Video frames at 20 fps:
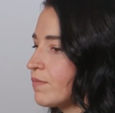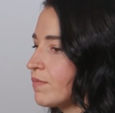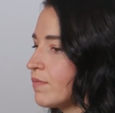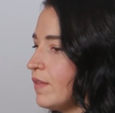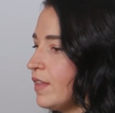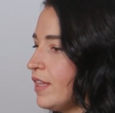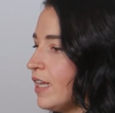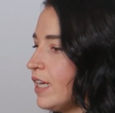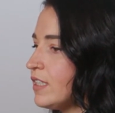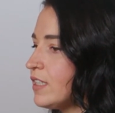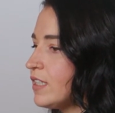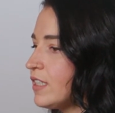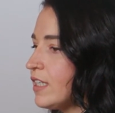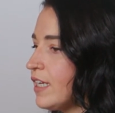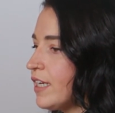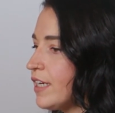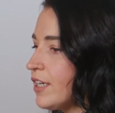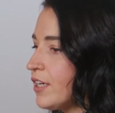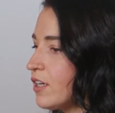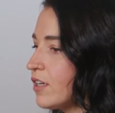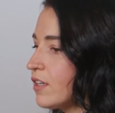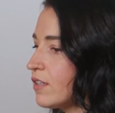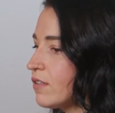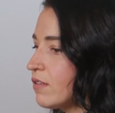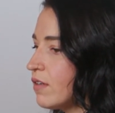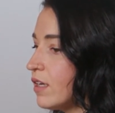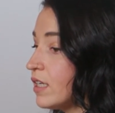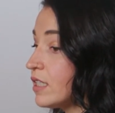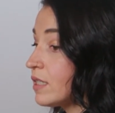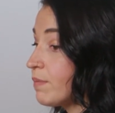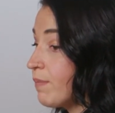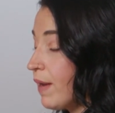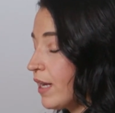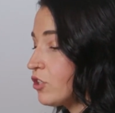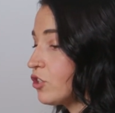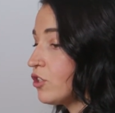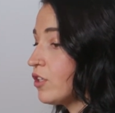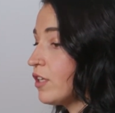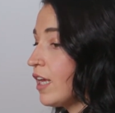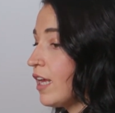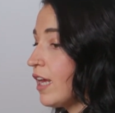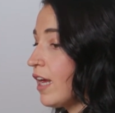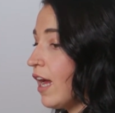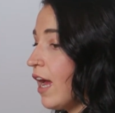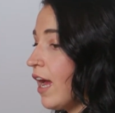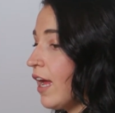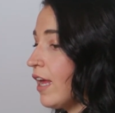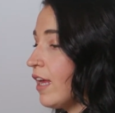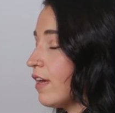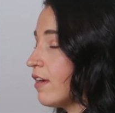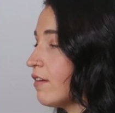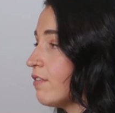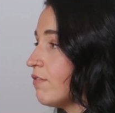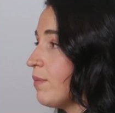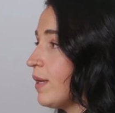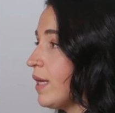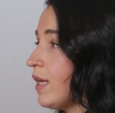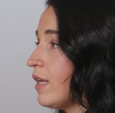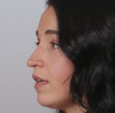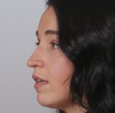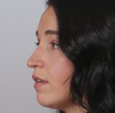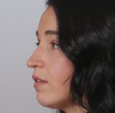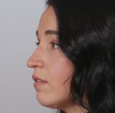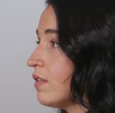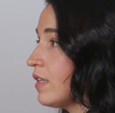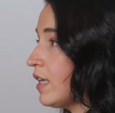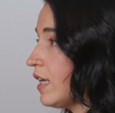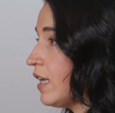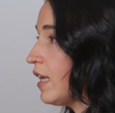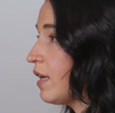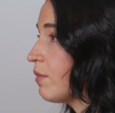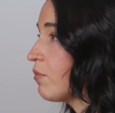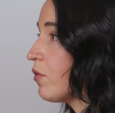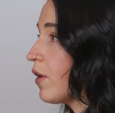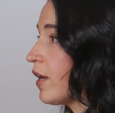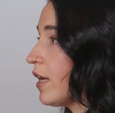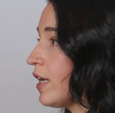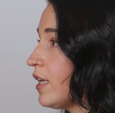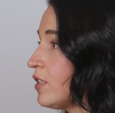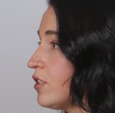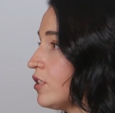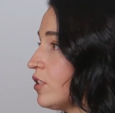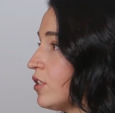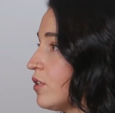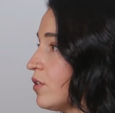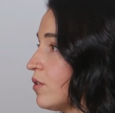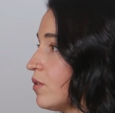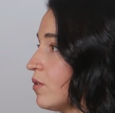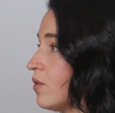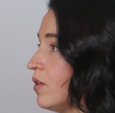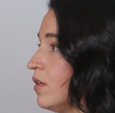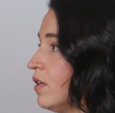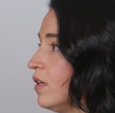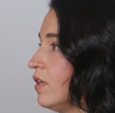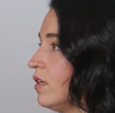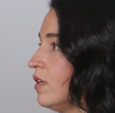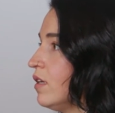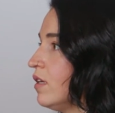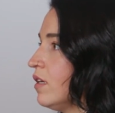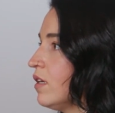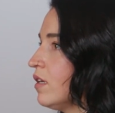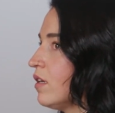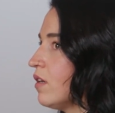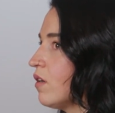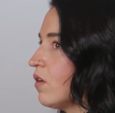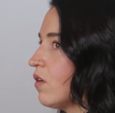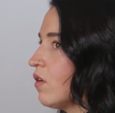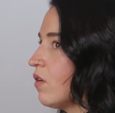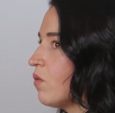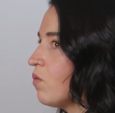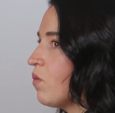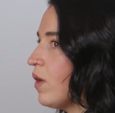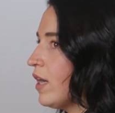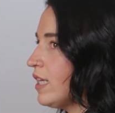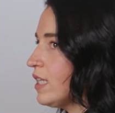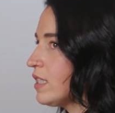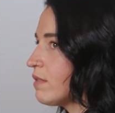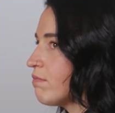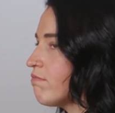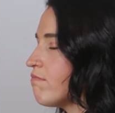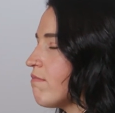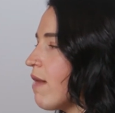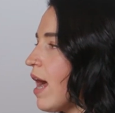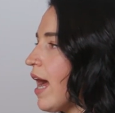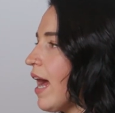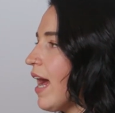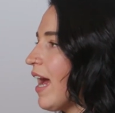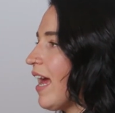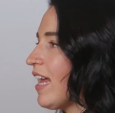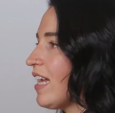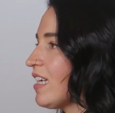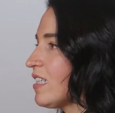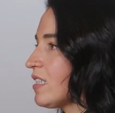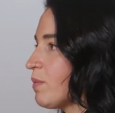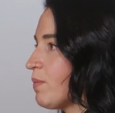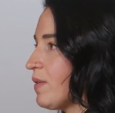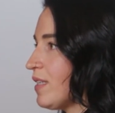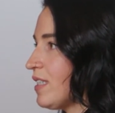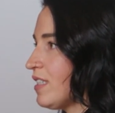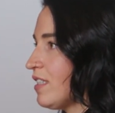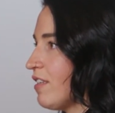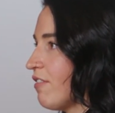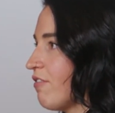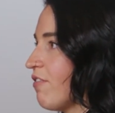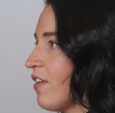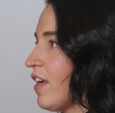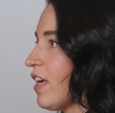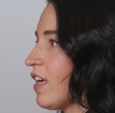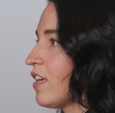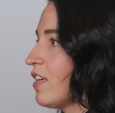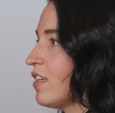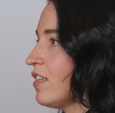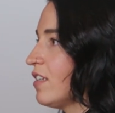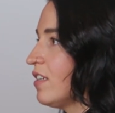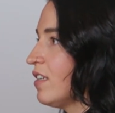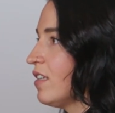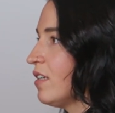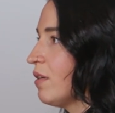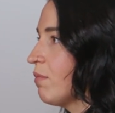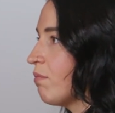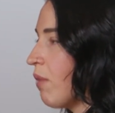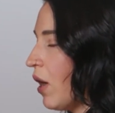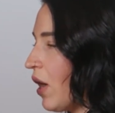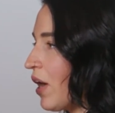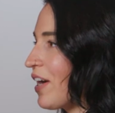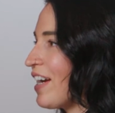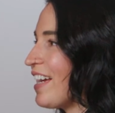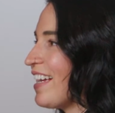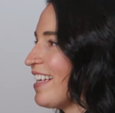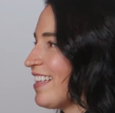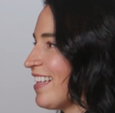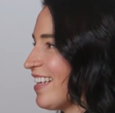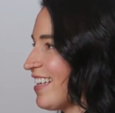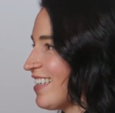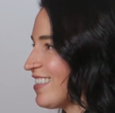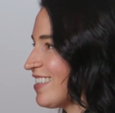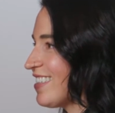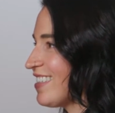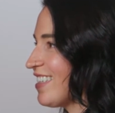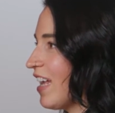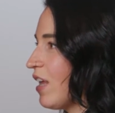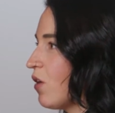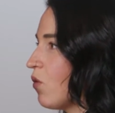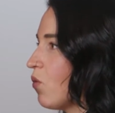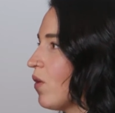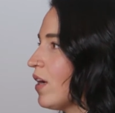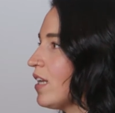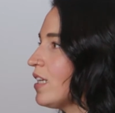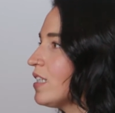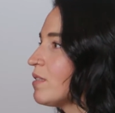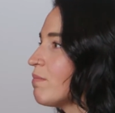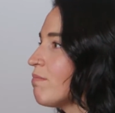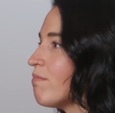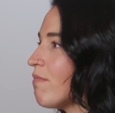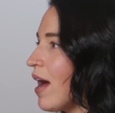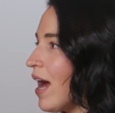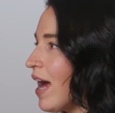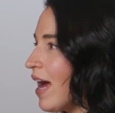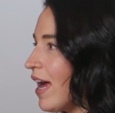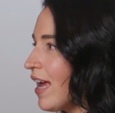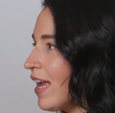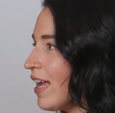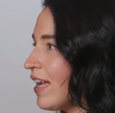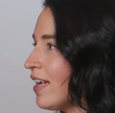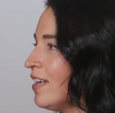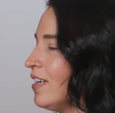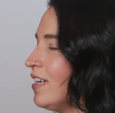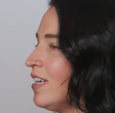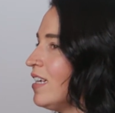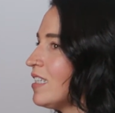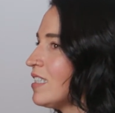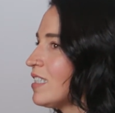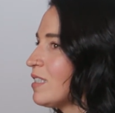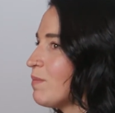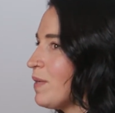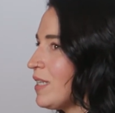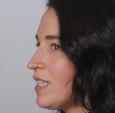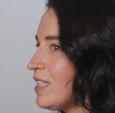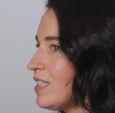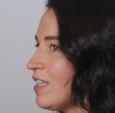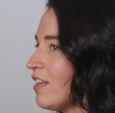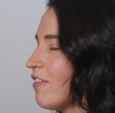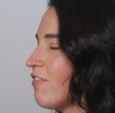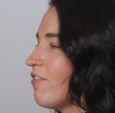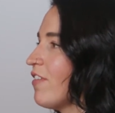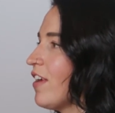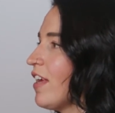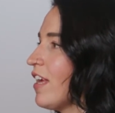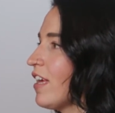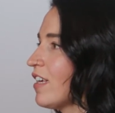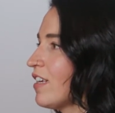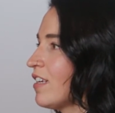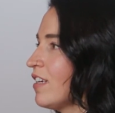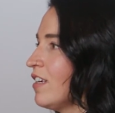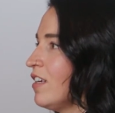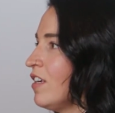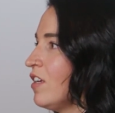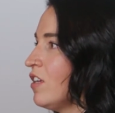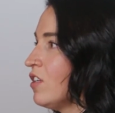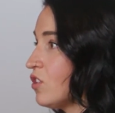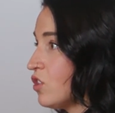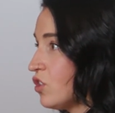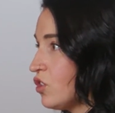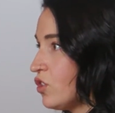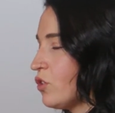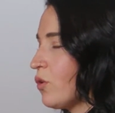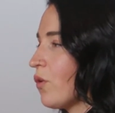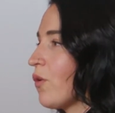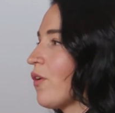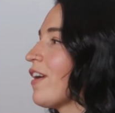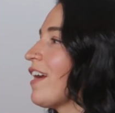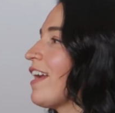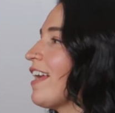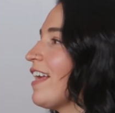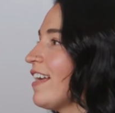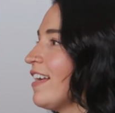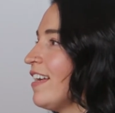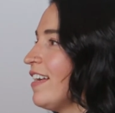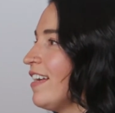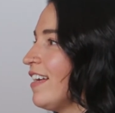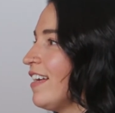this year especially, I have been leaning more into what is my specific part in this? And what is my specific story